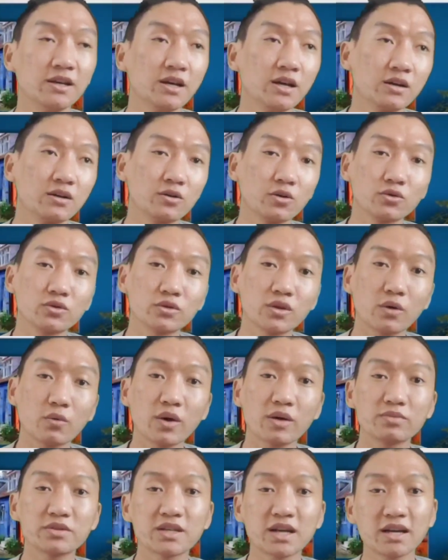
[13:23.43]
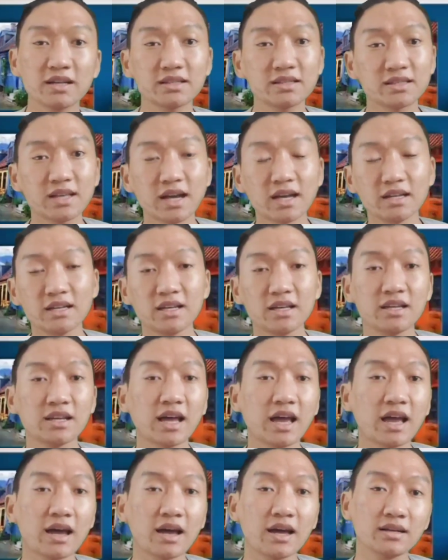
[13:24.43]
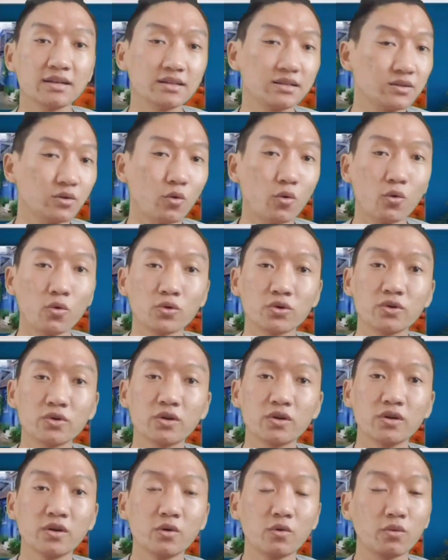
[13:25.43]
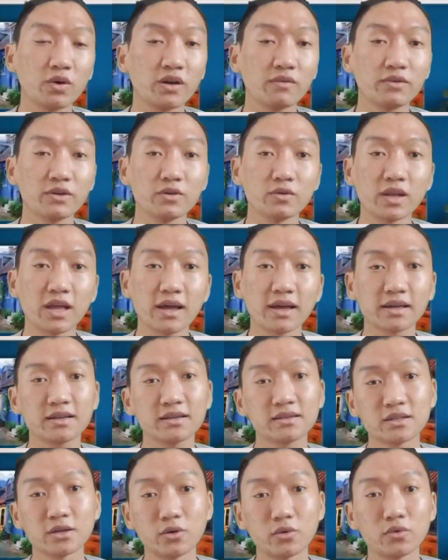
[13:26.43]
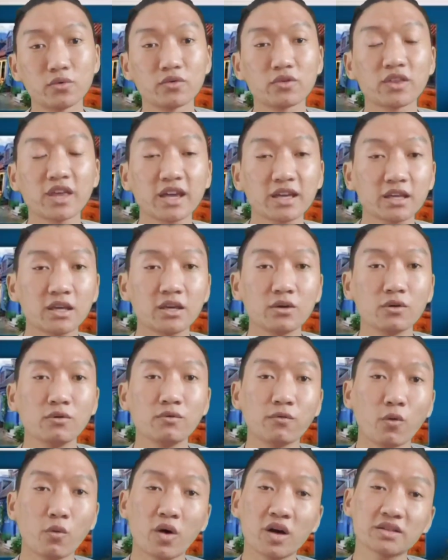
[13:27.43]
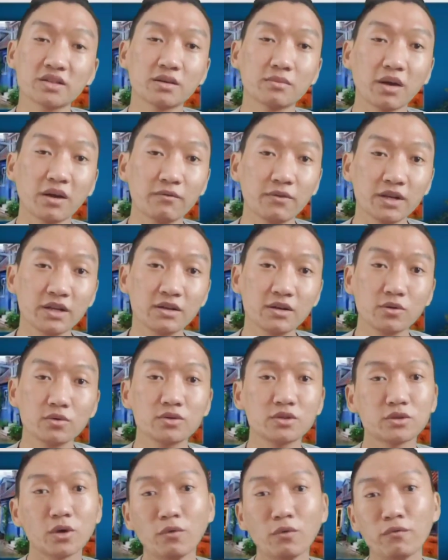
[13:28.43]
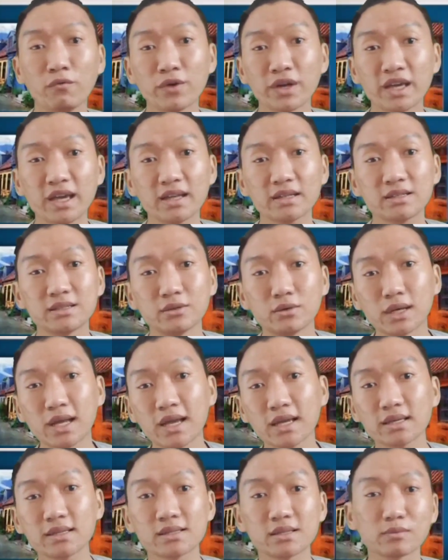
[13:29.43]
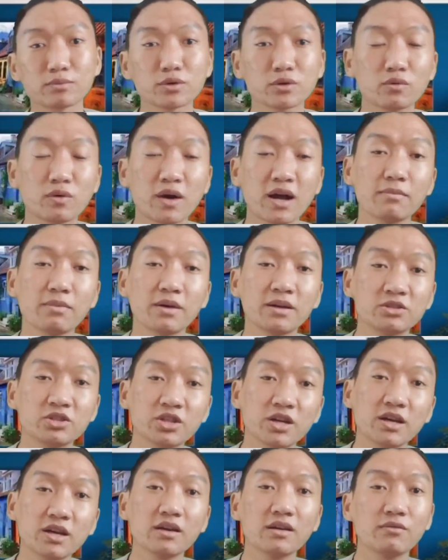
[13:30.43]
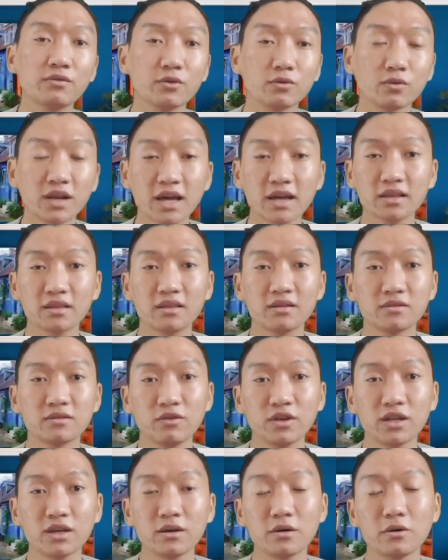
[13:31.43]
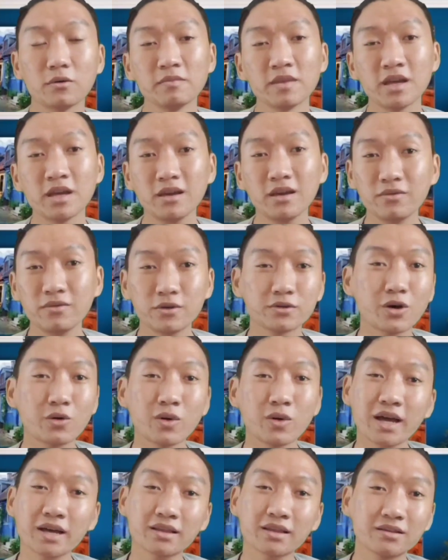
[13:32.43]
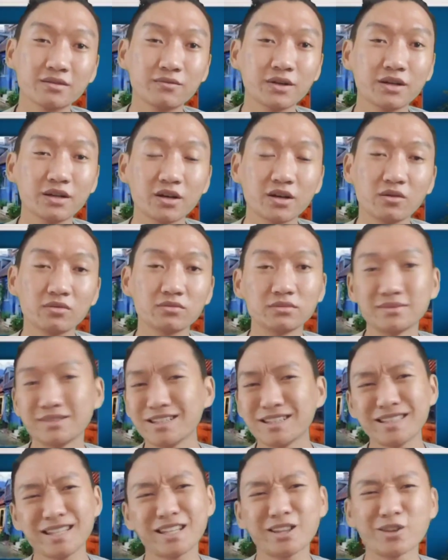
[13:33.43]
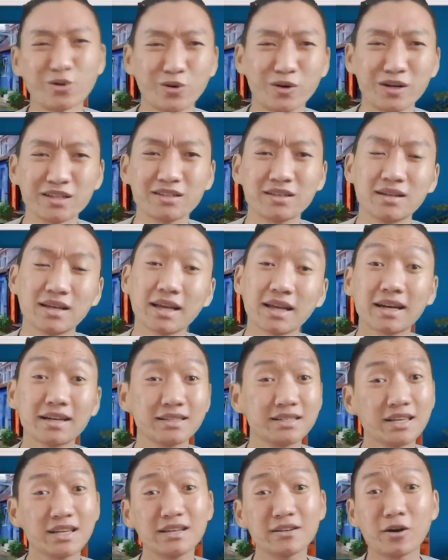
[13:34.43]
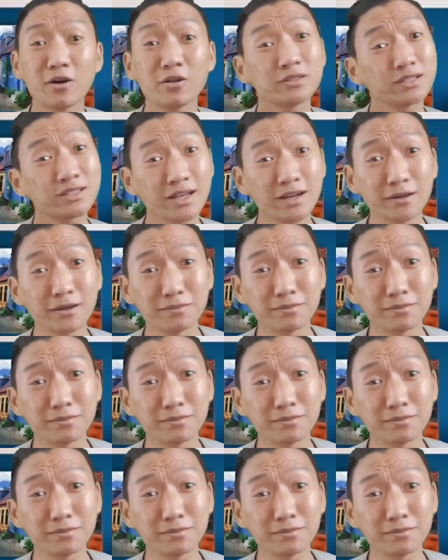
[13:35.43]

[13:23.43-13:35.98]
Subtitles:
Go to their website, sign in, and order whatever you like. So thank you for watching my videos. Don't forget to like, subscribe, and share if you like this video. If you don't like this video, just ignore it. Like I say it all the time.